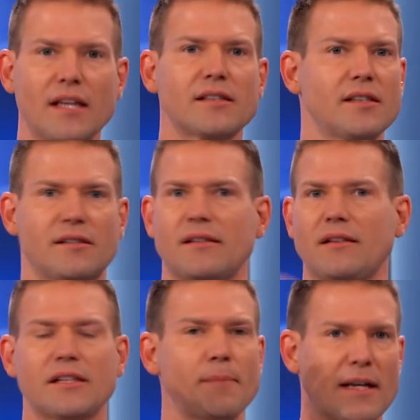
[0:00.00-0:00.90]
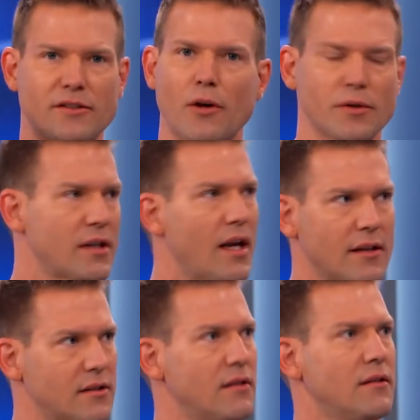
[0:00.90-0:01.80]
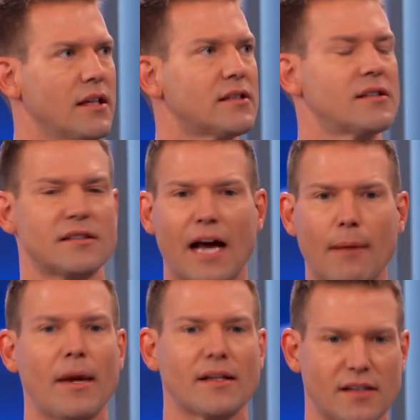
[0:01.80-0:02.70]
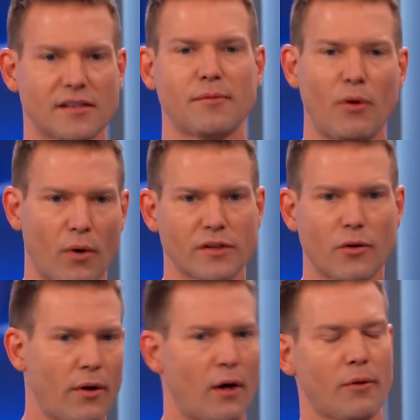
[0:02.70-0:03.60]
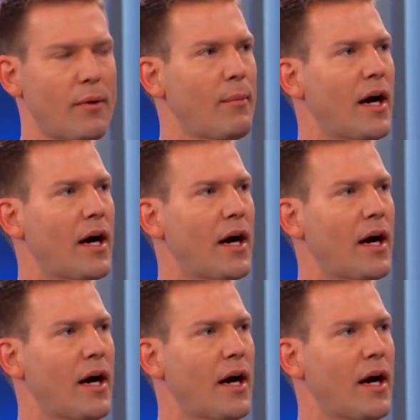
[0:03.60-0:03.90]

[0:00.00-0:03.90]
this is this makes no sense. This does not make sense to me. What is going on with my